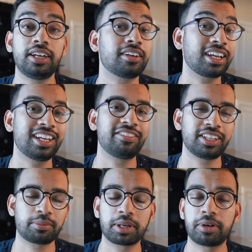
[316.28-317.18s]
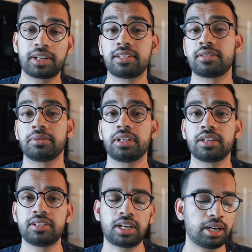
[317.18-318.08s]
here again, I feel like Picmonic does a really
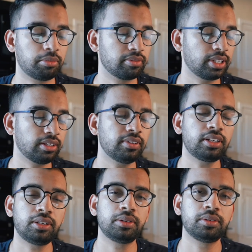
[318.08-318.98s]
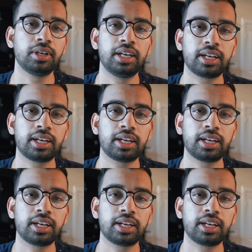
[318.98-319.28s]
good job of giving you